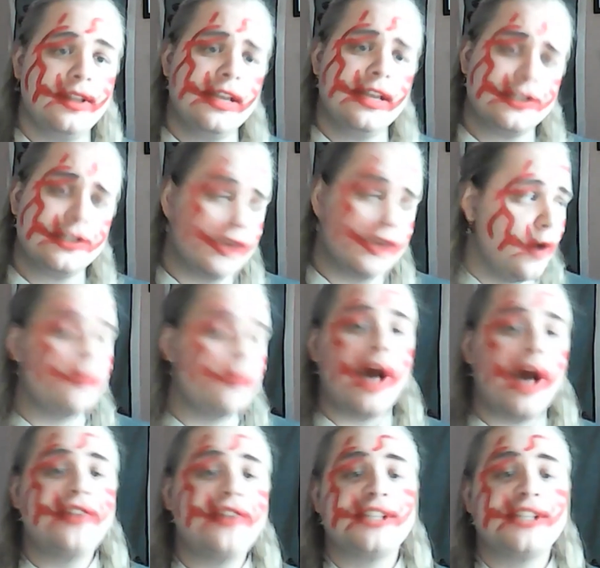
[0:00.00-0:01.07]
So,
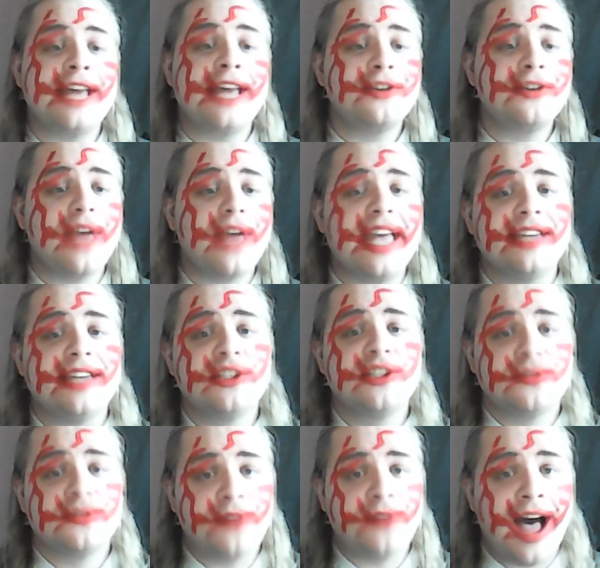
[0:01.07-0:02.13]
by the tender age
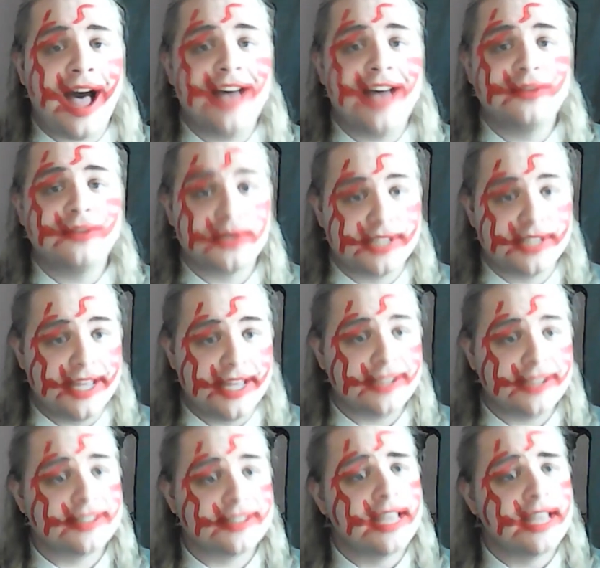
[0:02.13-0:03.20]
of 5 or
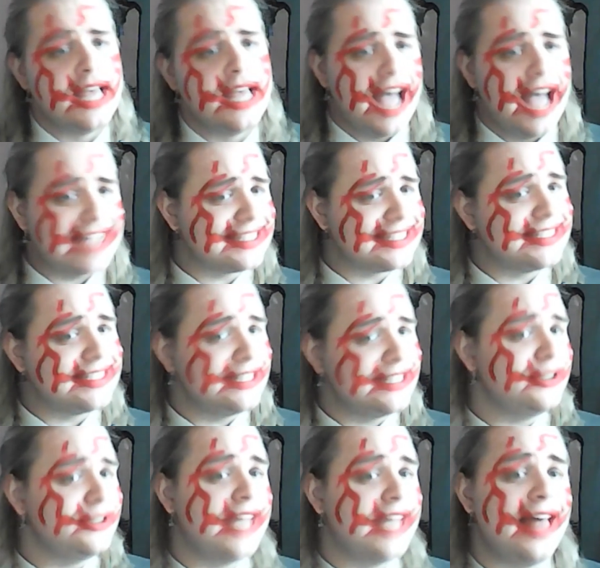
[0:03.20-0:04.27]
6, I
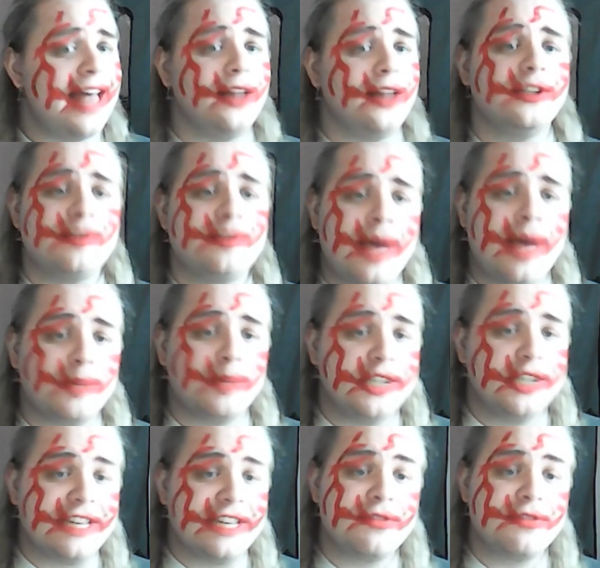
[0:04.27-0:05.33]
sincerely held in my
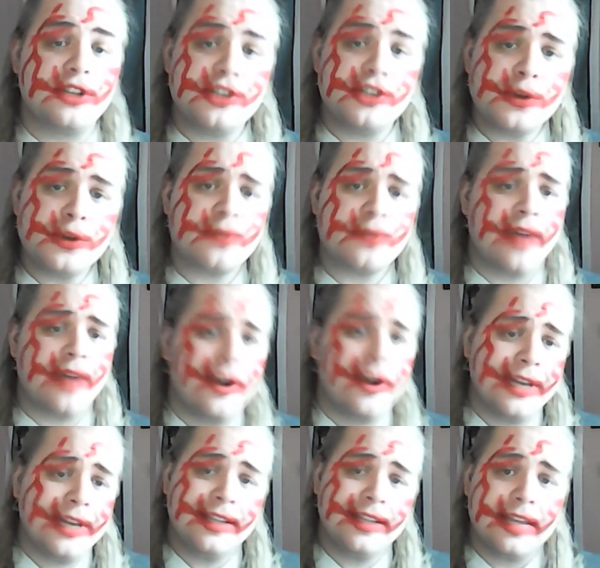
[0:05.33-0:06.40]
belief the tooth
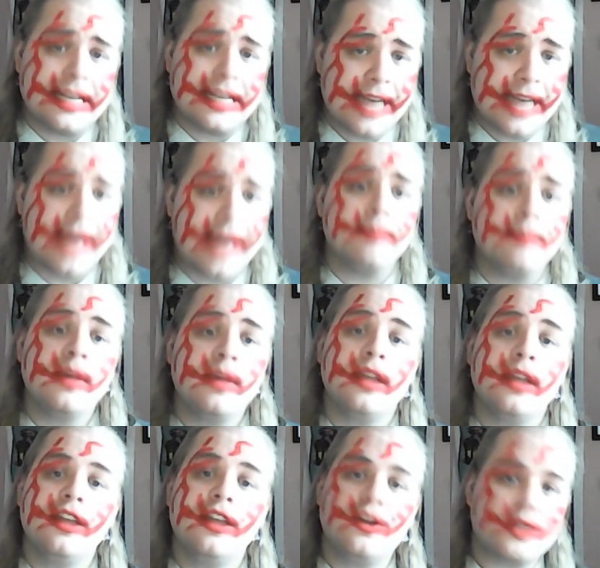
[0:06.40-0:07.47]
fairy, in name,
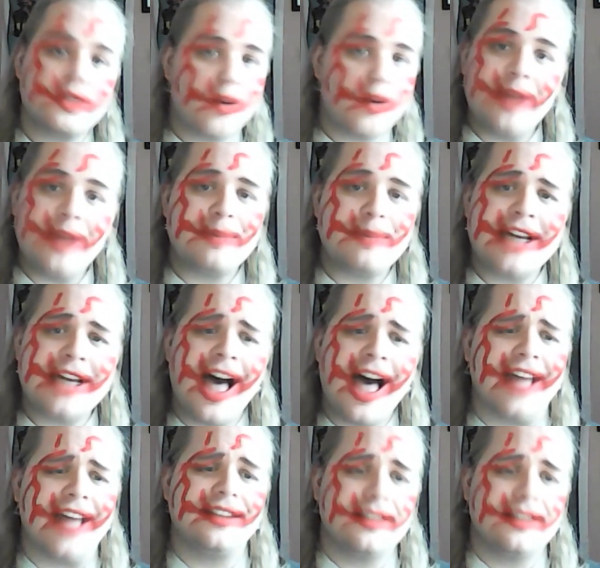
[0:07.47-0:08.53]
was quite
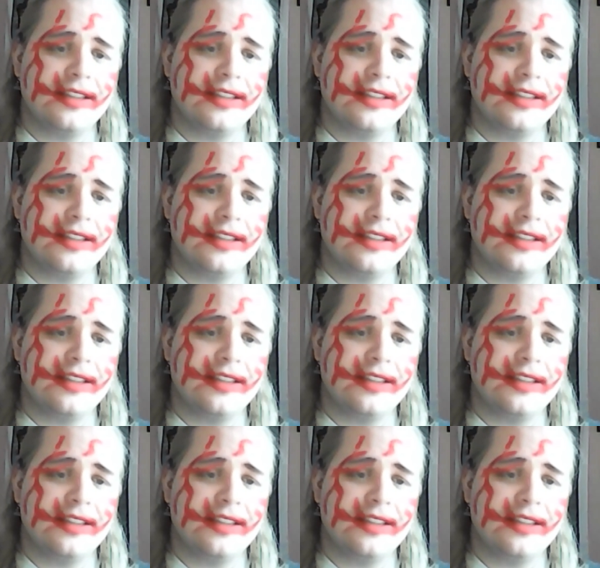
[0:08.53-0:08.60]
benign,